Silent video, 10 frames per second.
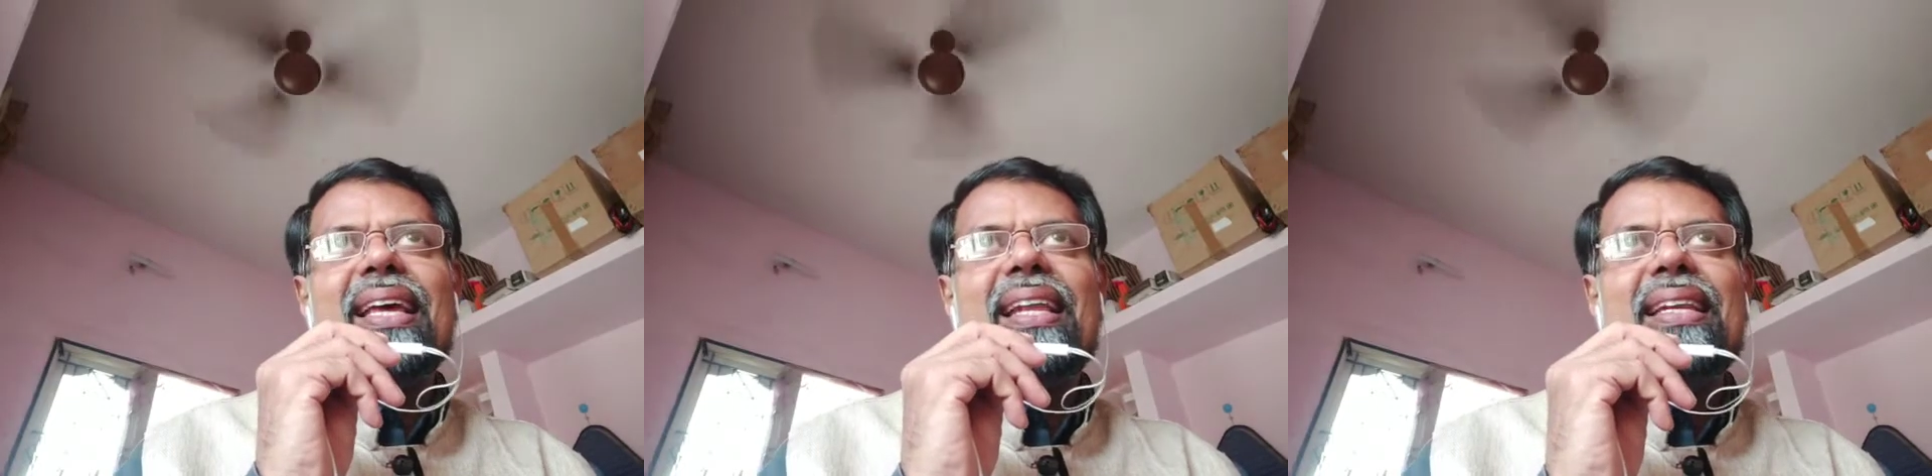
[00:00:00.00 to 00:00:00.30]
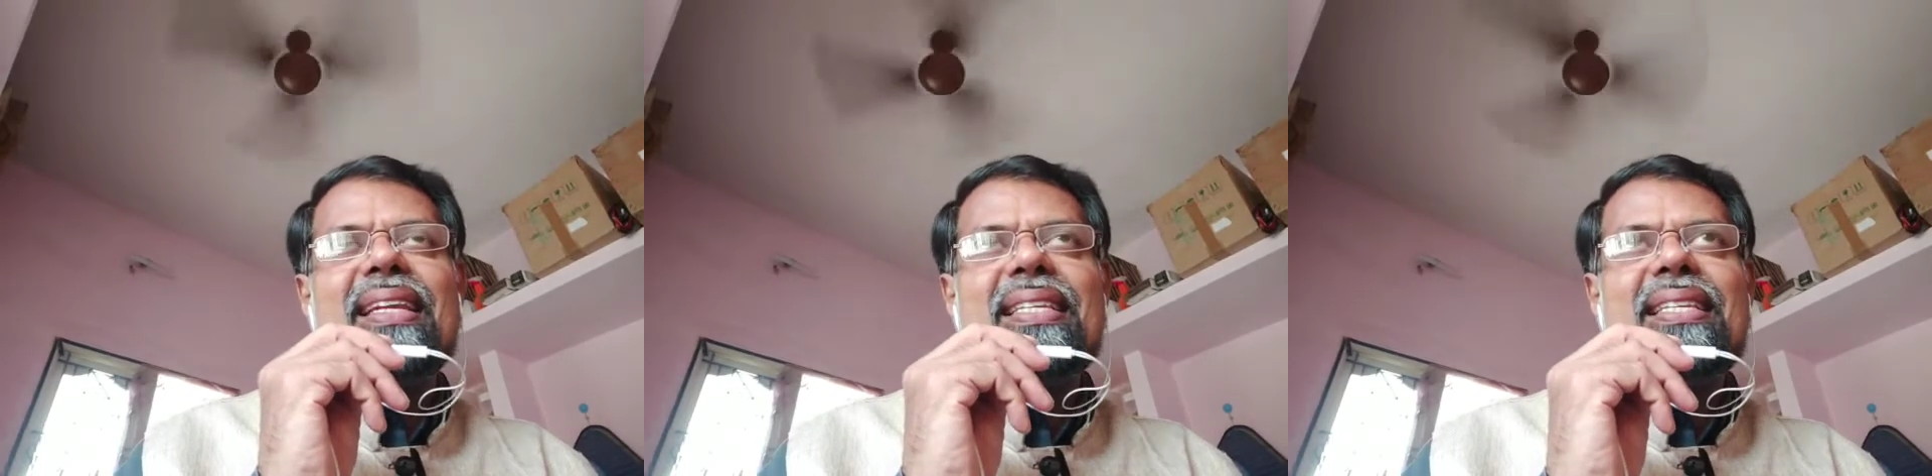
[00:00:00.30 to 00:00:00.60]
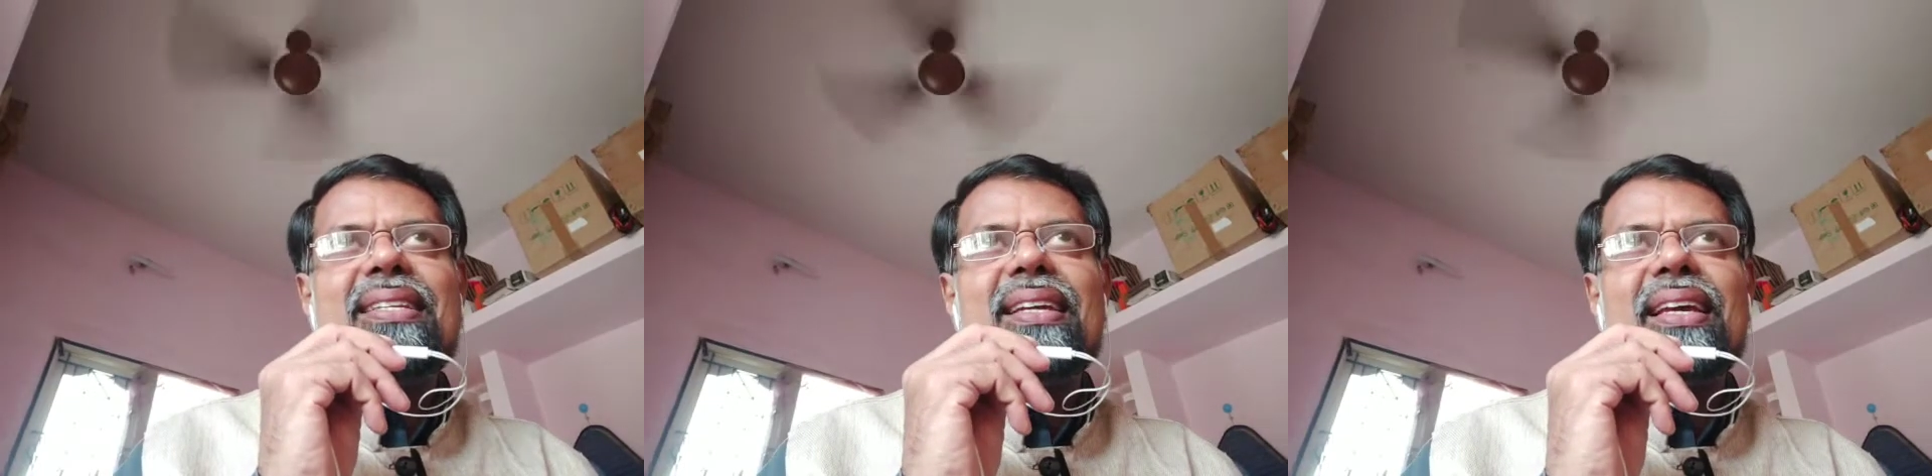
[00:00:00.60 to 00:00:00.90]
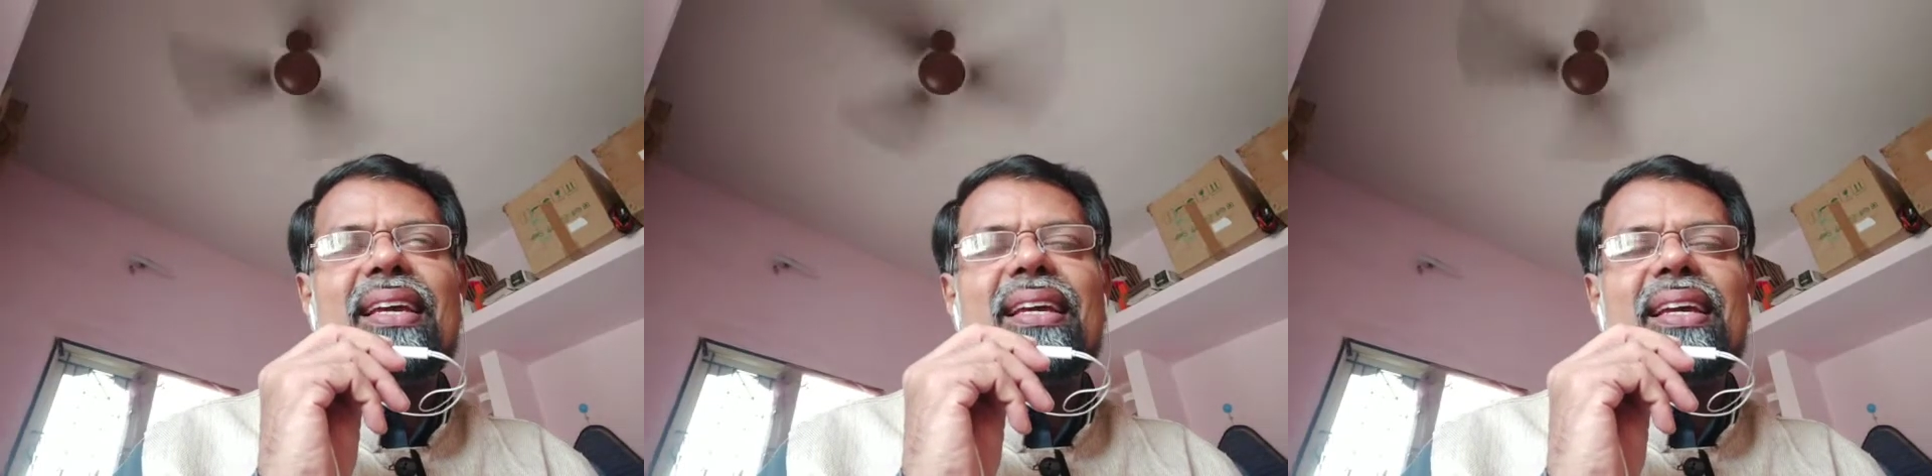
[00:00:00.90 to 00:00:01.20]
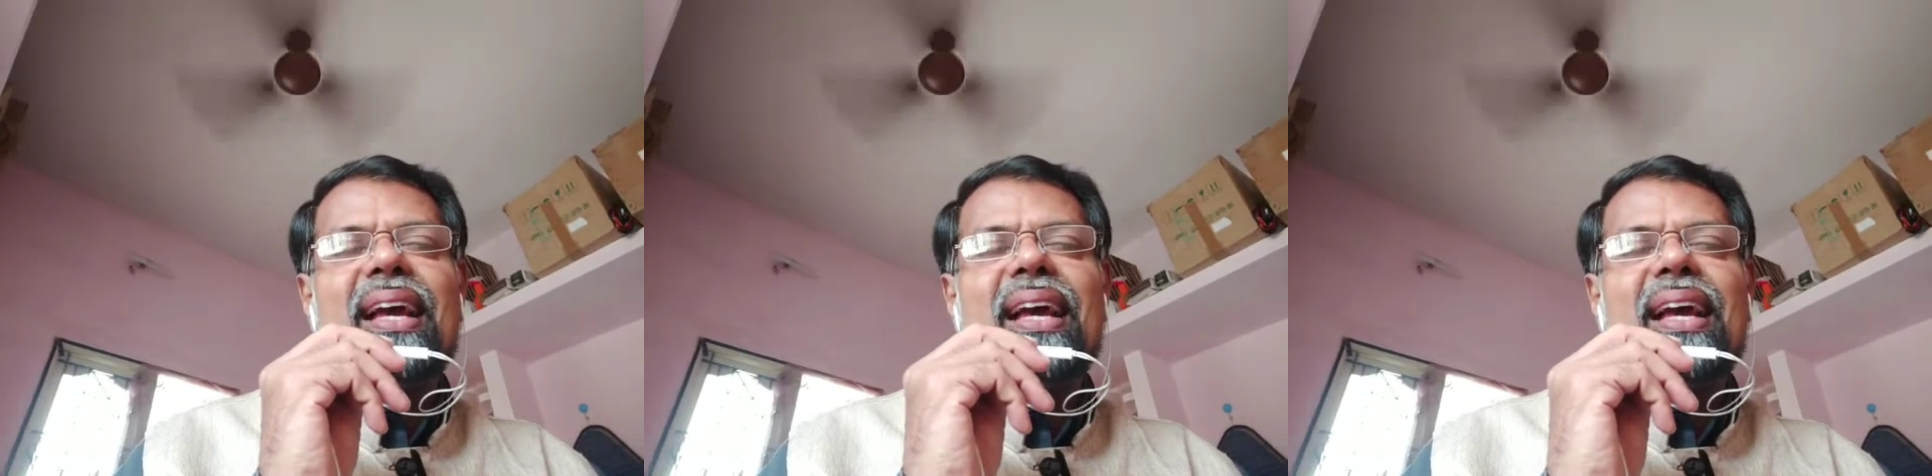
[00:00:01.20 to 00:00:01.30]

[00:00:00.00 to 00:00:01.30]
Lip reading: Listening